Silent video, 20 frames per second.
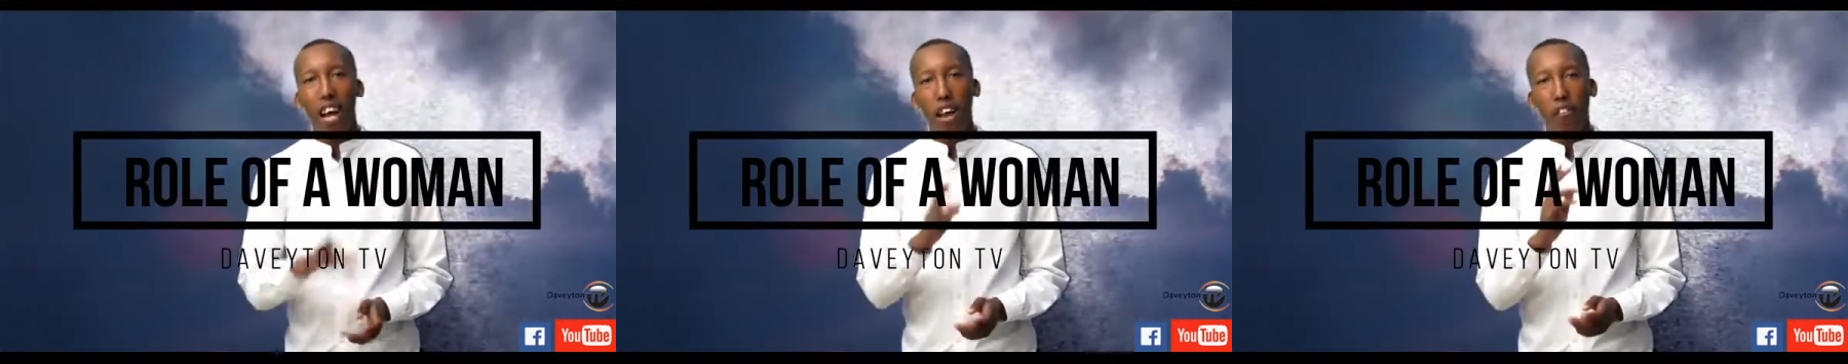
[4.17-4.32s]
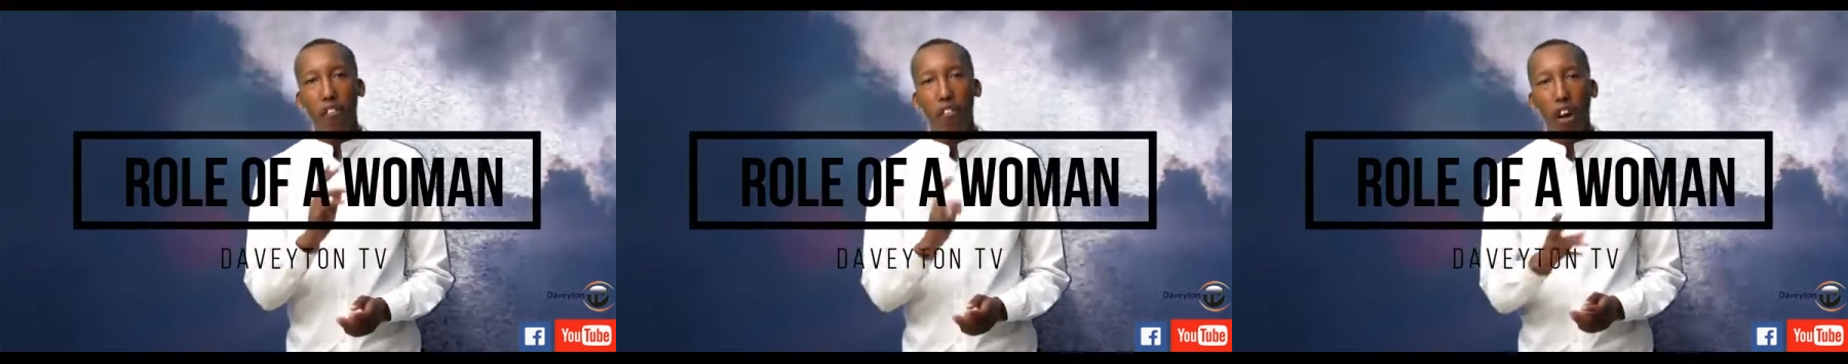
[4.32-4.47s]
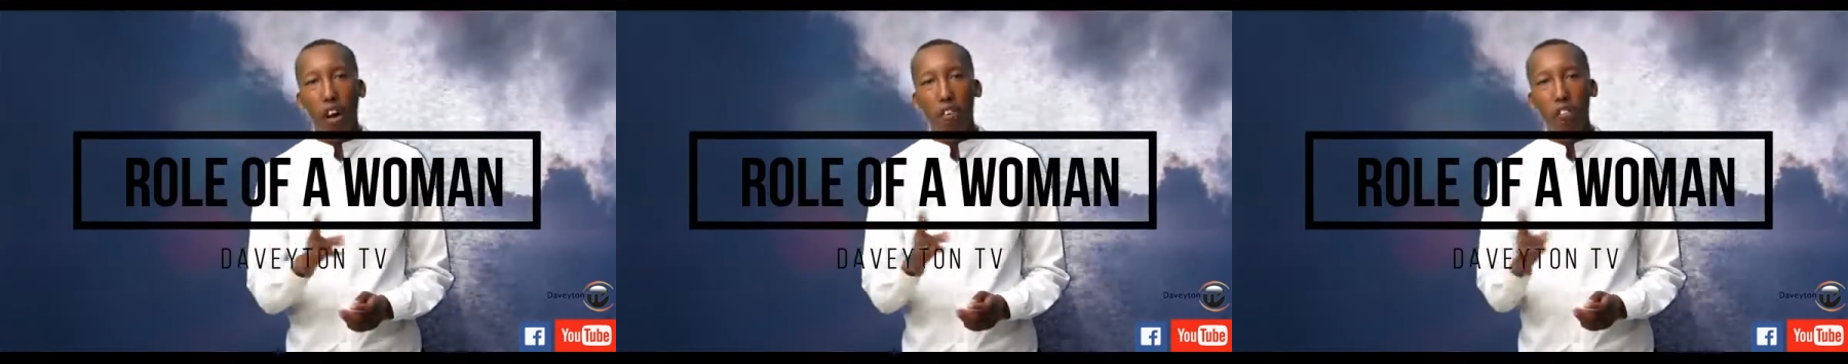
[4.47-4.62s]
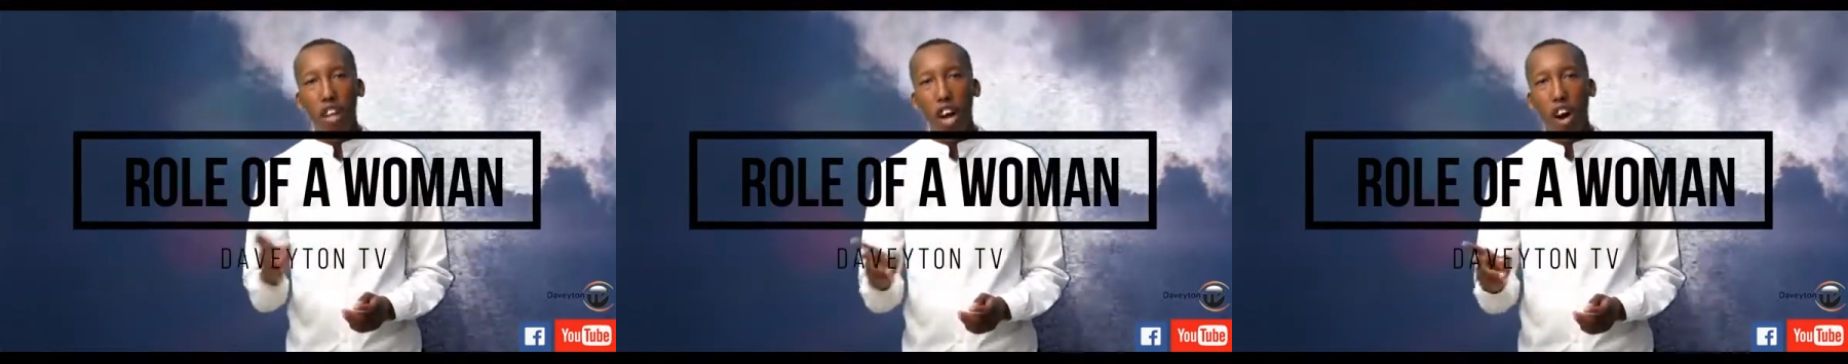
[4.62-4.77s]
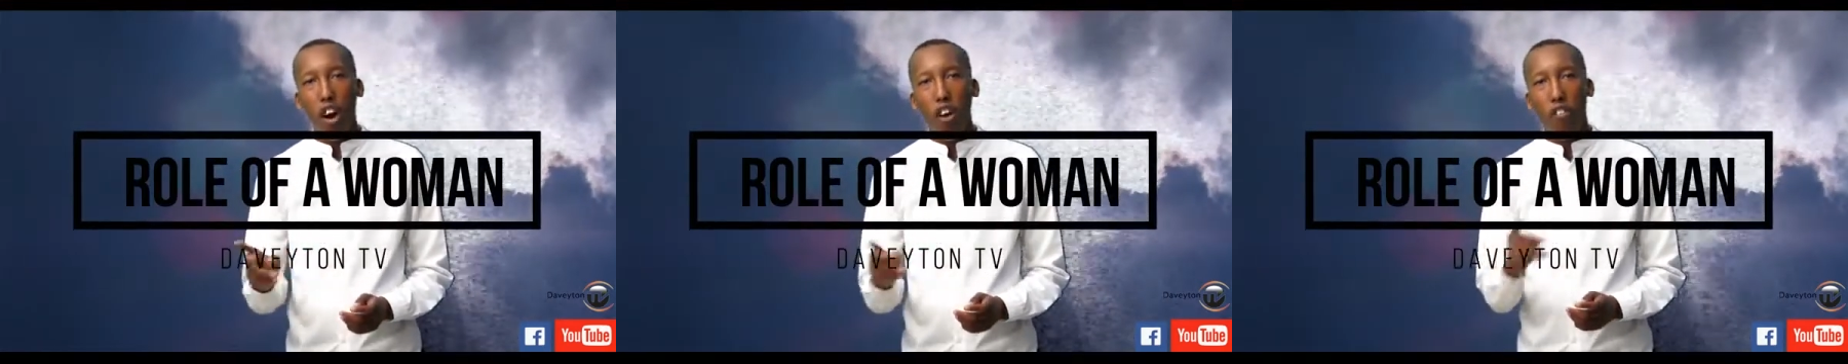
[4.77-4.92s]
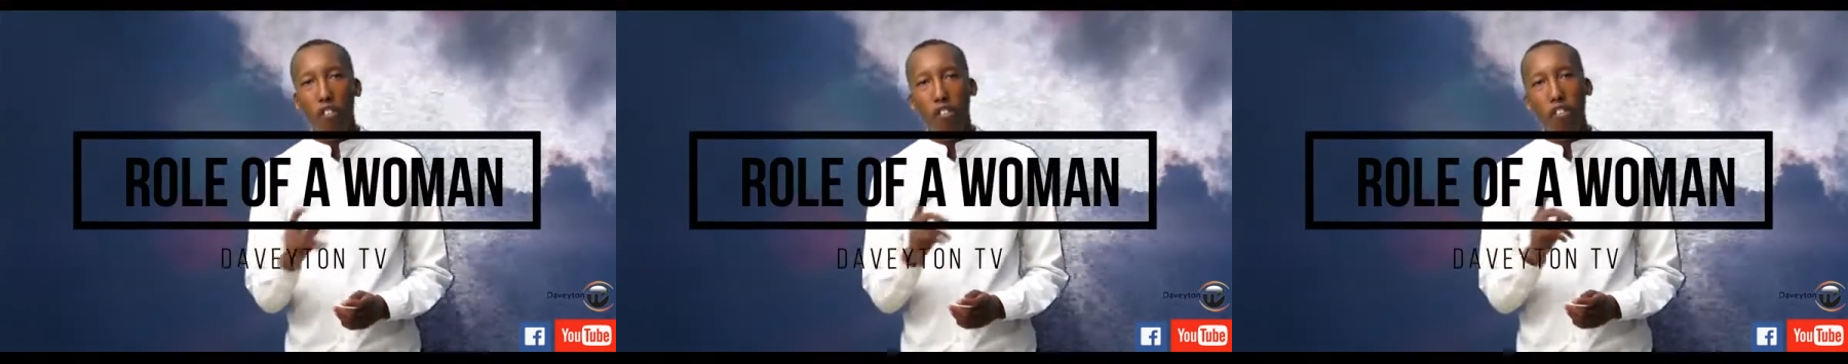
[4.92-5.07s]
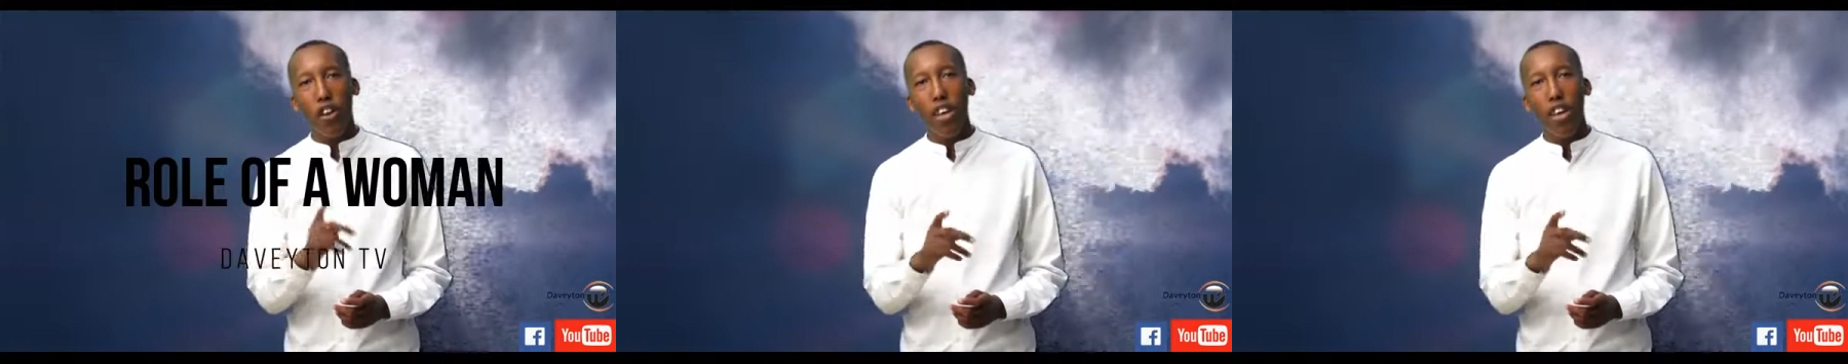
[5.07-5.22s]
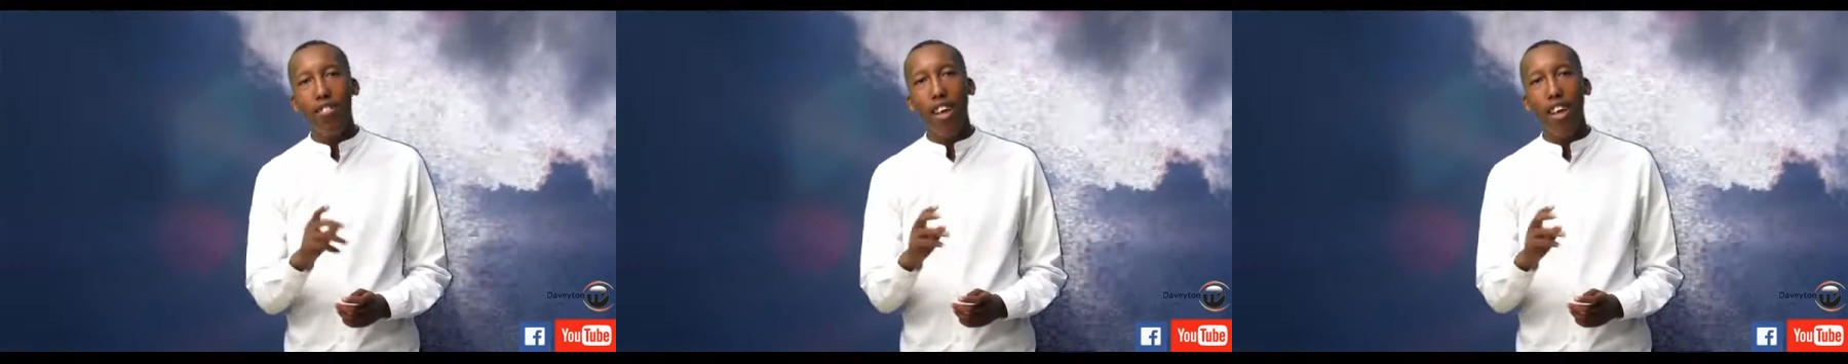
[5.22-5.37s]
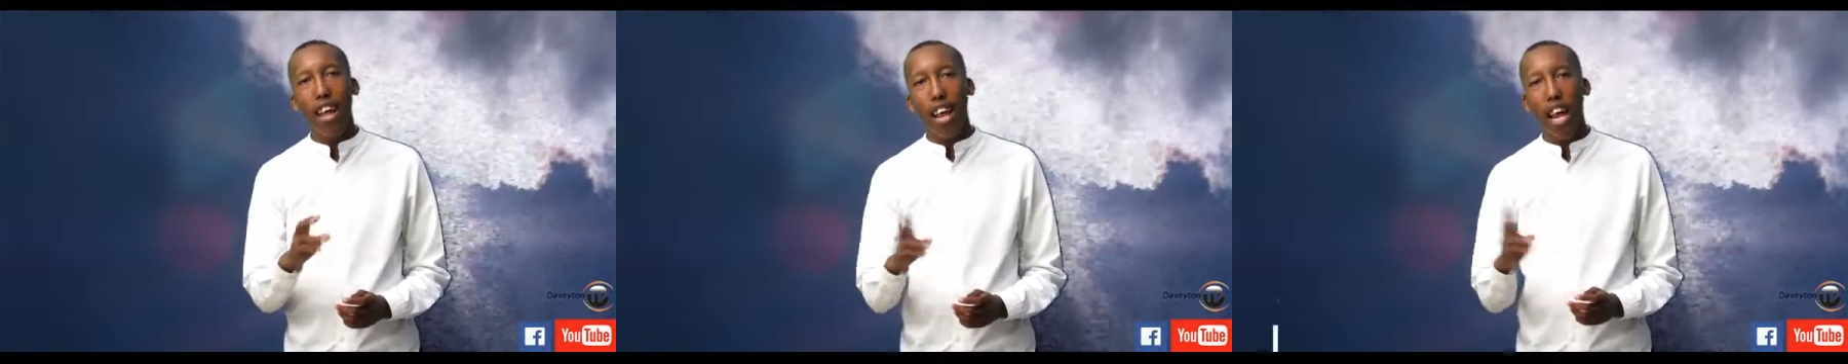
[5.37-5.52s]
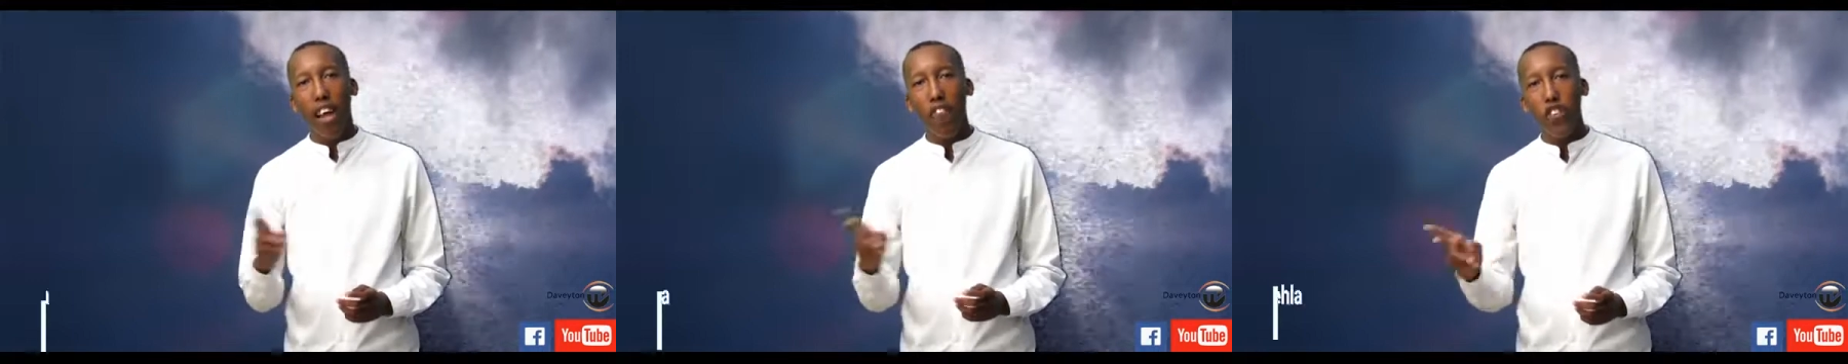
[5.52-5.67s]
a founder of Grace
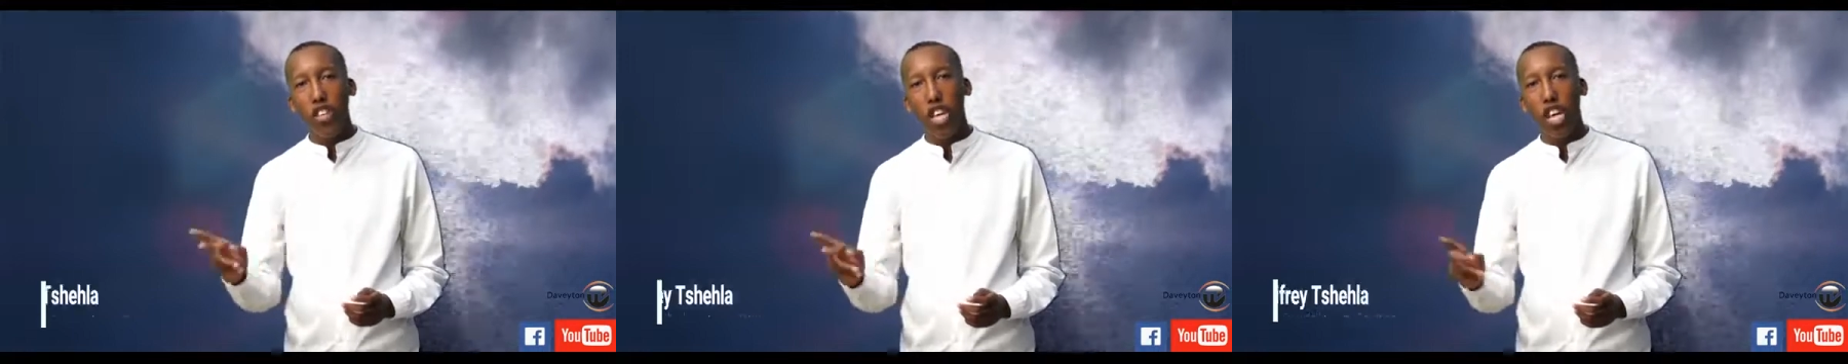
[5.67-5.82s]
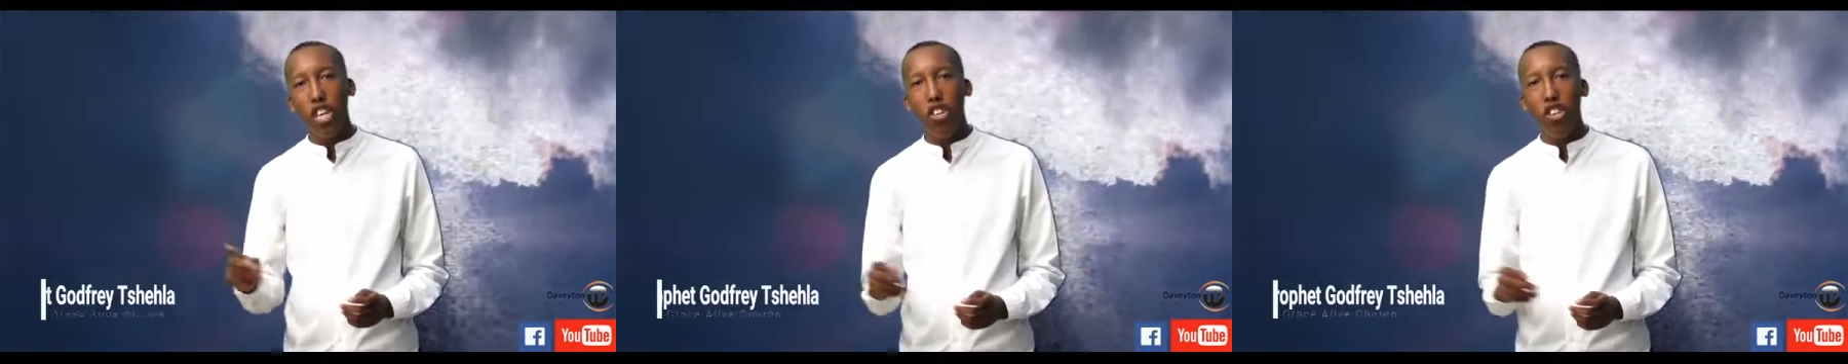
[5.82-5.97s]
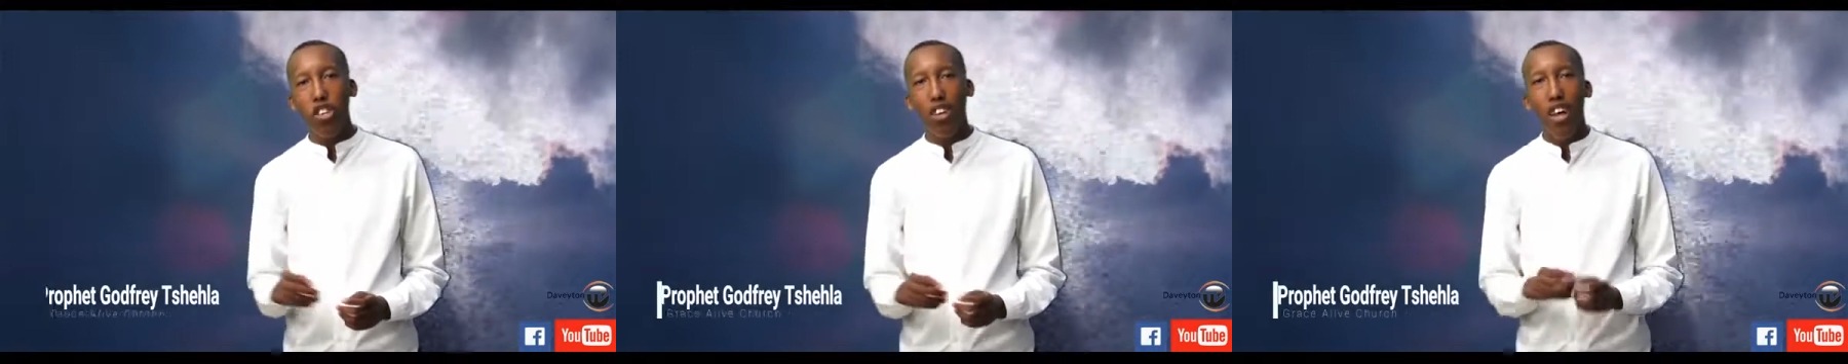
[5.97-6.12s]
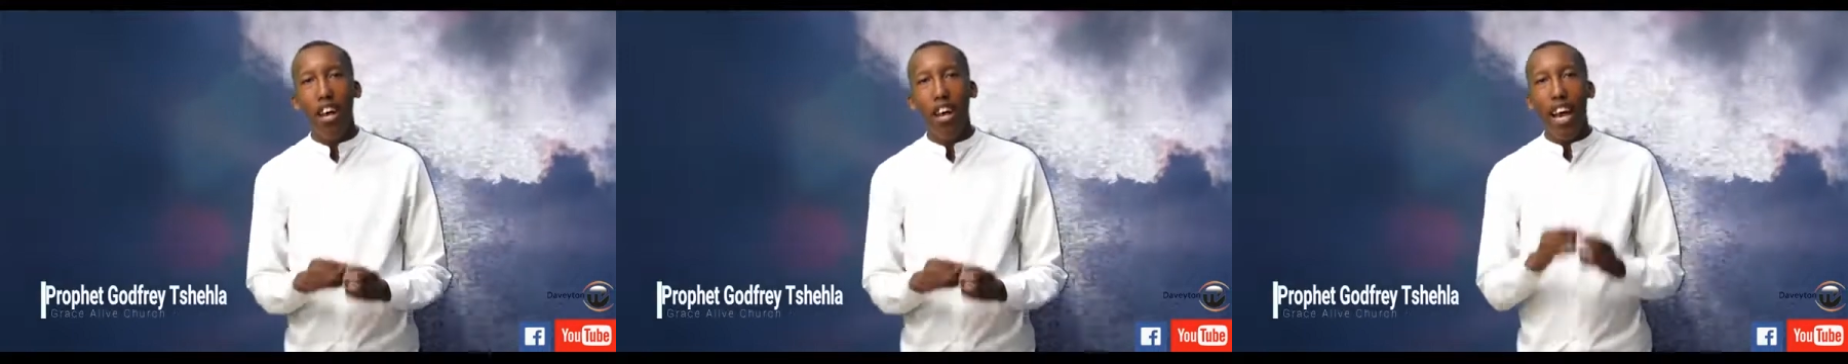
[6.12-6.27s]
Alive Church,